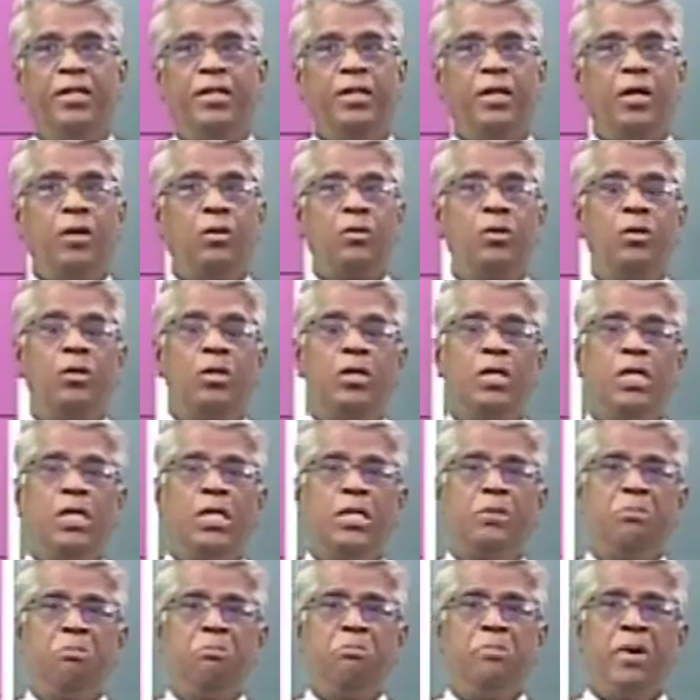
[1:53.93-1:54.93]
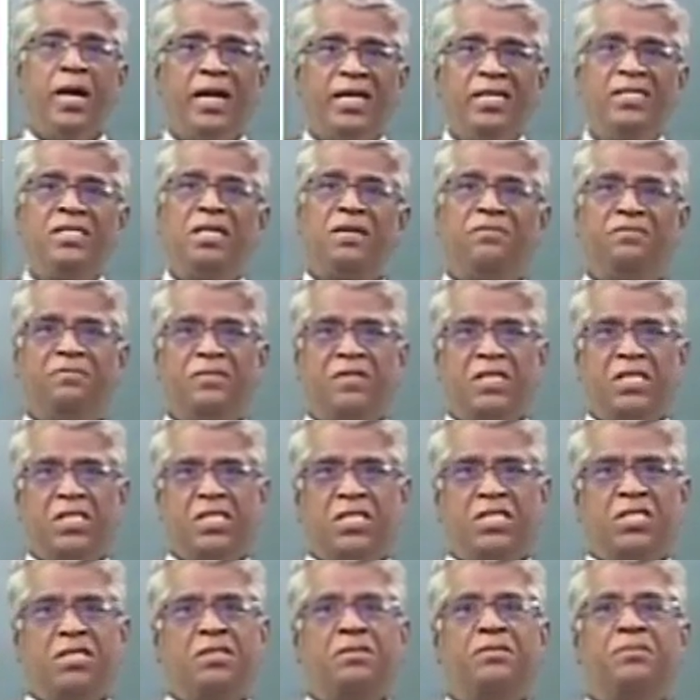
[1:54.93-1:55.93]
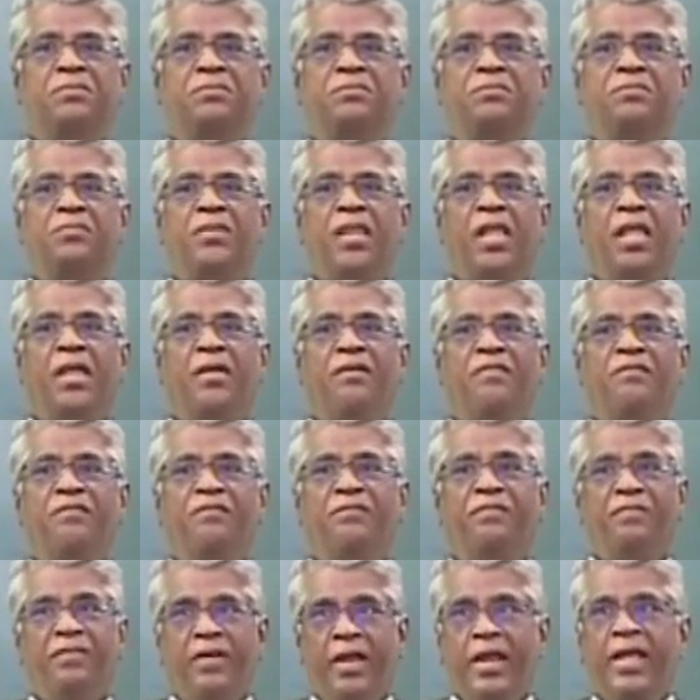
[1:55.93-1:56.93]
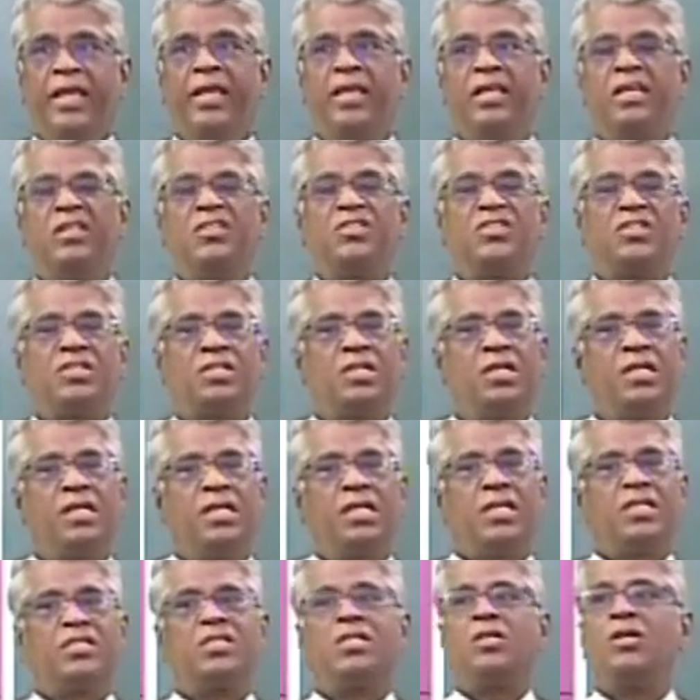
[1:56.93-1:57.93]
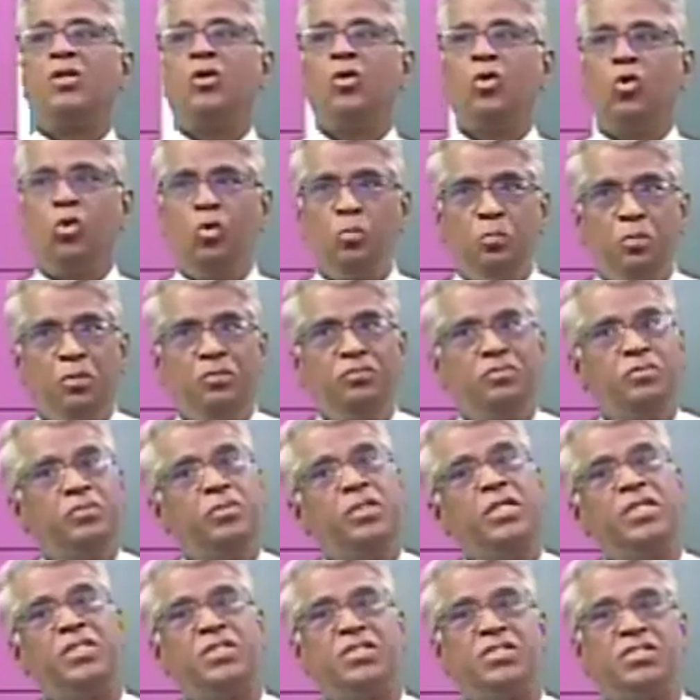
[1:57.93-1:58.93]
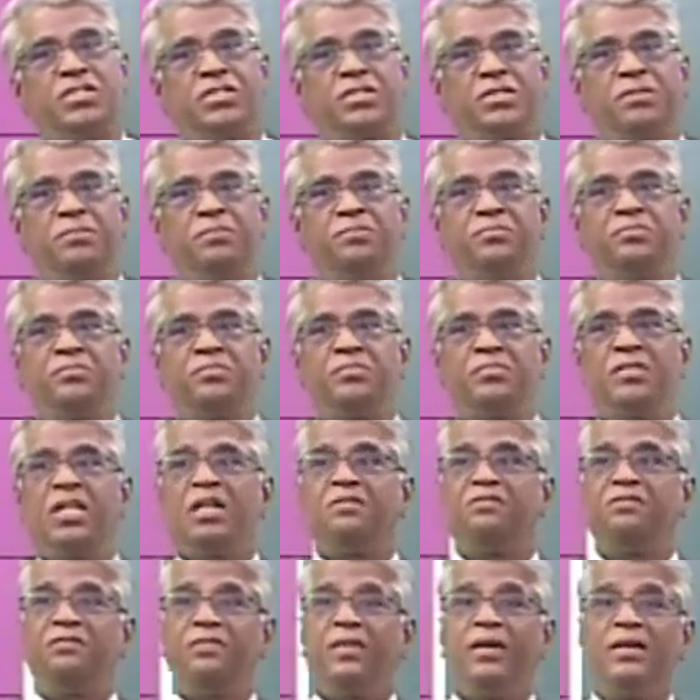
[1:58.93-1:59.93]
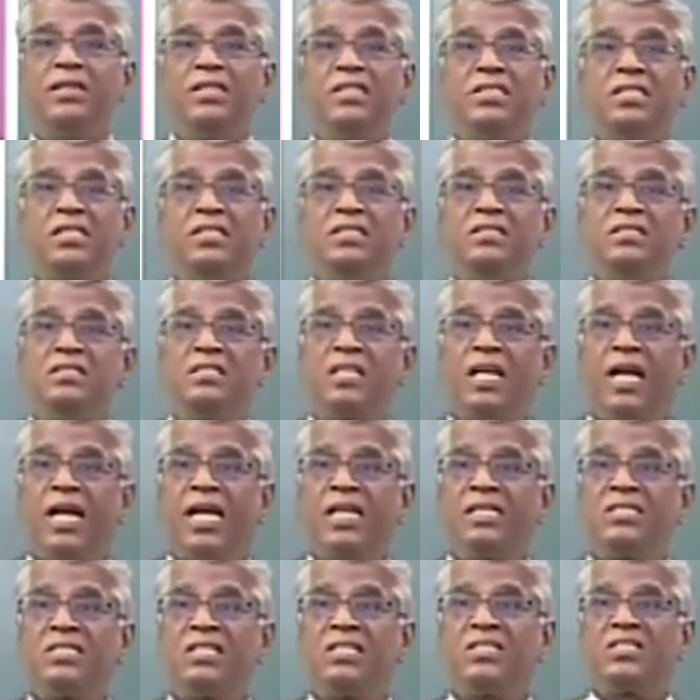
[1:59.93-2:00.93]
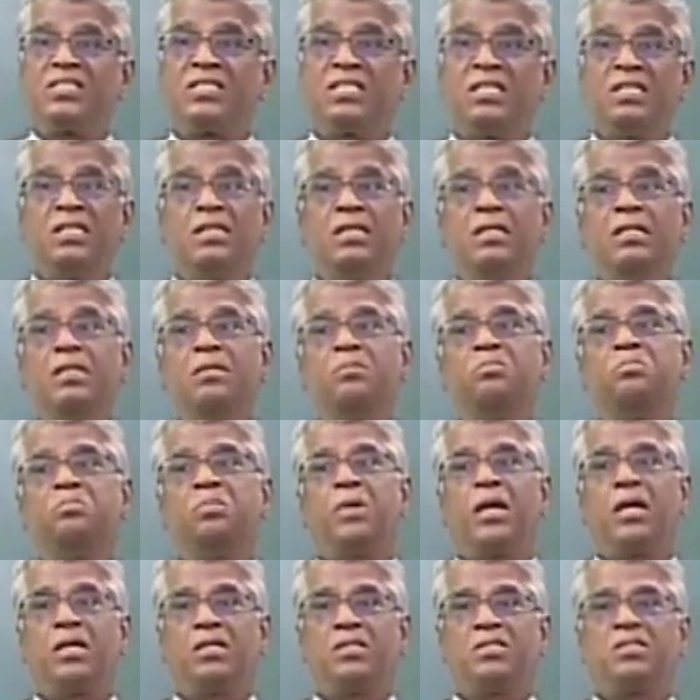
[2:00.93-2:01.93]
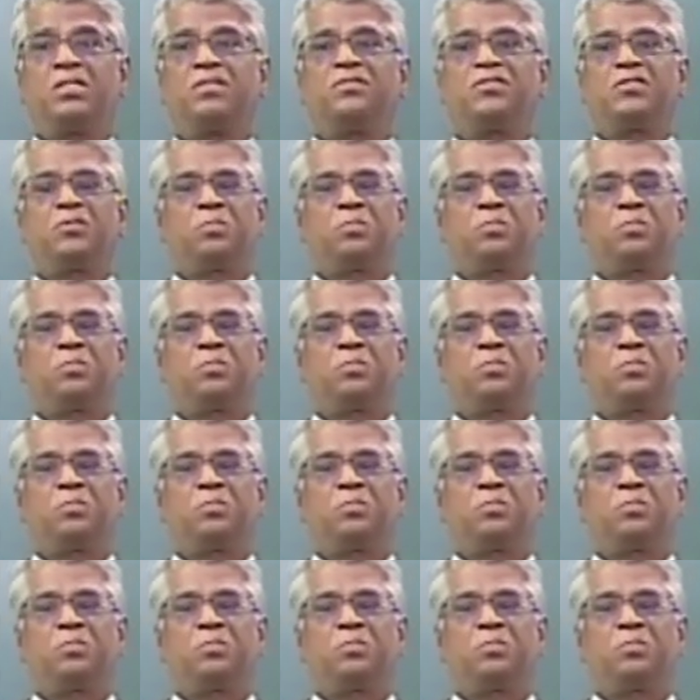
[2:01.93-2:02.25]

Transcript: Now, by definition, phrase is a group of words that functions as a single part of